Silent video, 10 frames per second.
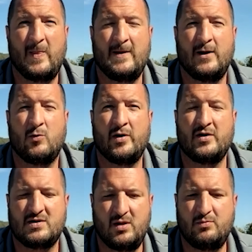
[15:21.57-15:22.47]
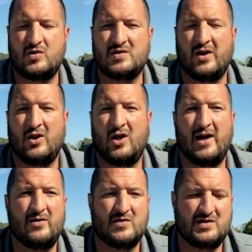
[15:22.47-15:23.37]
when somebody books
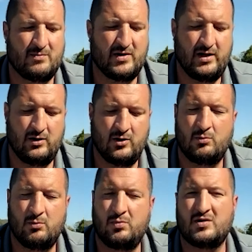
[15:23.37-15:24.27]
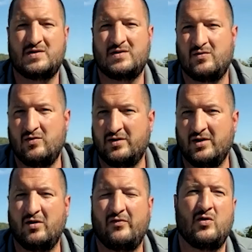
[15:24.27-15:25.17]
online or somebody, books through the
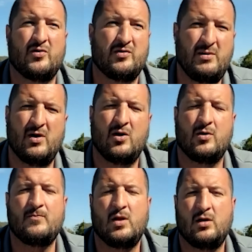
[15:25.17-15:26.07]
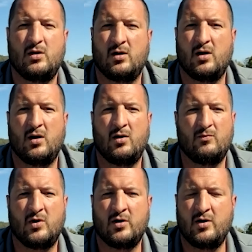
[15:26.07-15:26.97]
telephone or email,
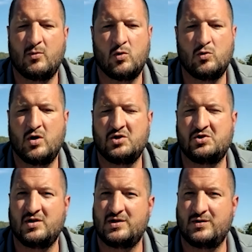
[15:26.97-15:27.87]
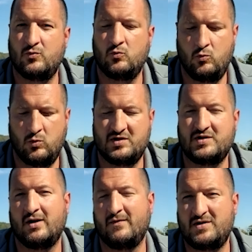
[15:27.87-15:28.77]
our number one question is, what
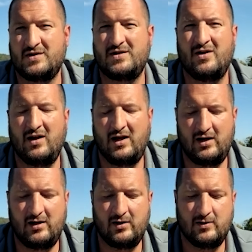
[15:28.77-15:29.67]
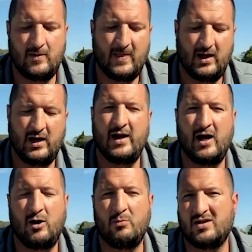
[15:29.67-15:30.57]
services do you need, and
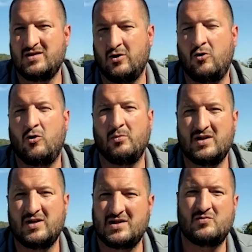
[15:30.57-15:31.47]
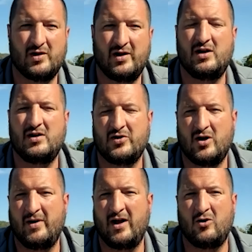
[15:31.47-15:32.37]
how big is the home? Because that's really going to
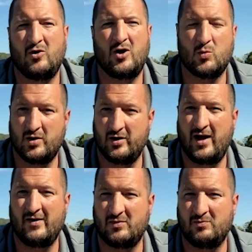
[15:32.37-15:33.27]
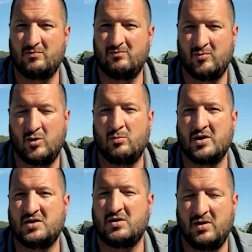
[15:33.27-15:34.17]
determine how long we're going to have to,
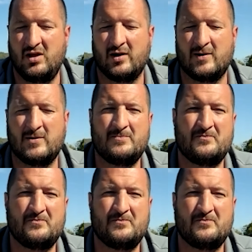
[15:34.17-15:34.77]
budget to be there,